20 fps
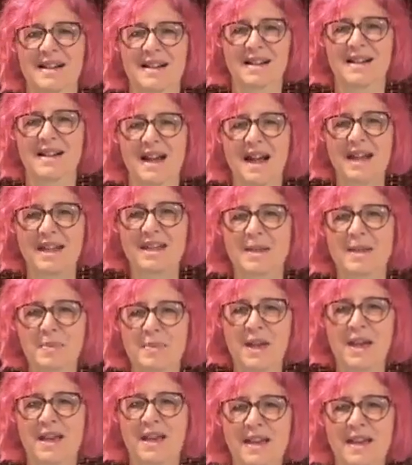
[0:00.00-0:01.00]
Hi,
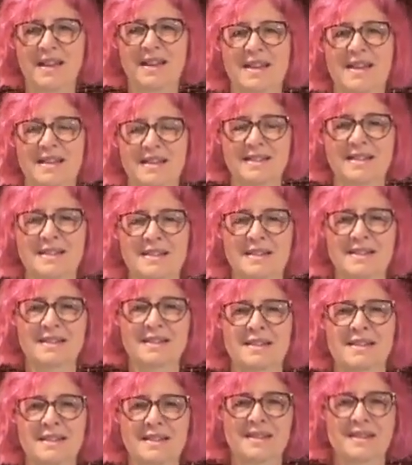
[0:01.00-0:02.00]
Yipeng.
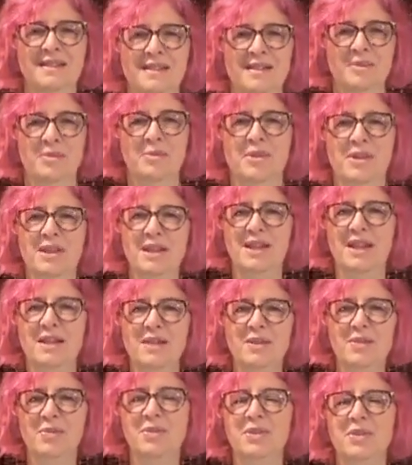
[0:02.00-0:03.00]
Breathe in
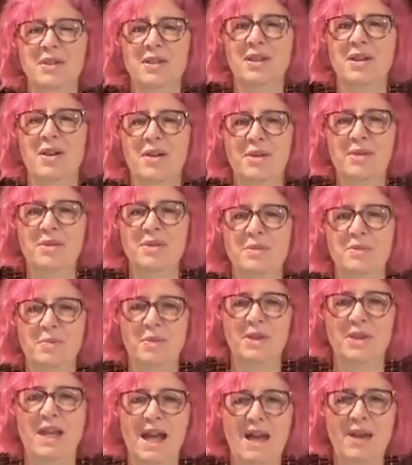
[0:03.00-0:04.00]
through the nose,
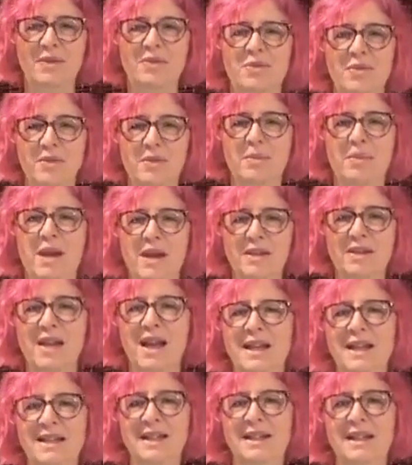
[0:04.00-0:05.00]
breathe out through the mouth.
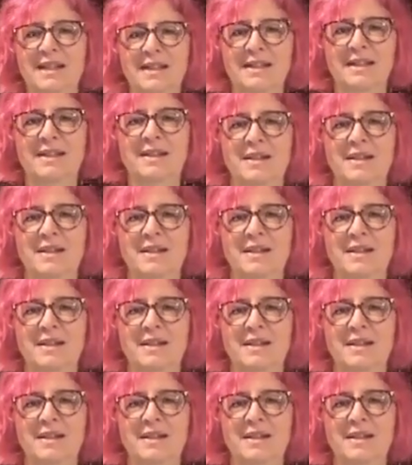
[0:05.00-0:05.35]
Hi, Lynn.